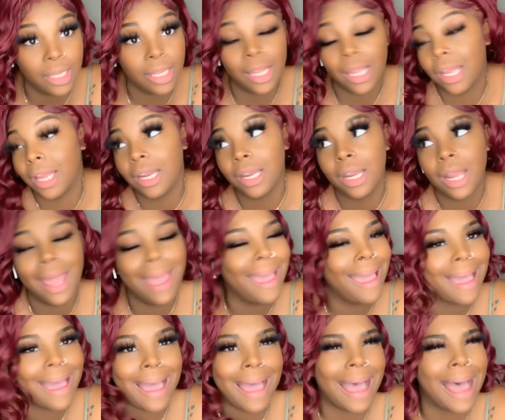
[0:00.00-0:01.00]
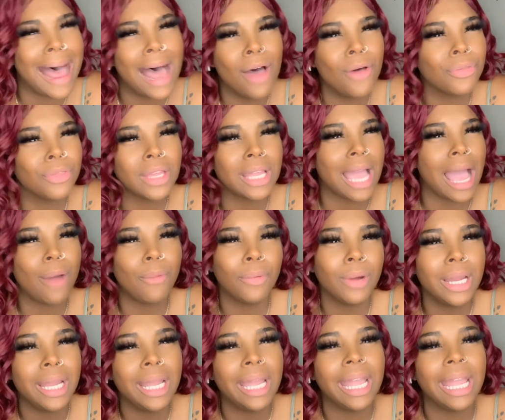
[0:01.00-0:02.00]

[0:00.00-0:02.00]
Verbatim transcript: again, I don't think I would.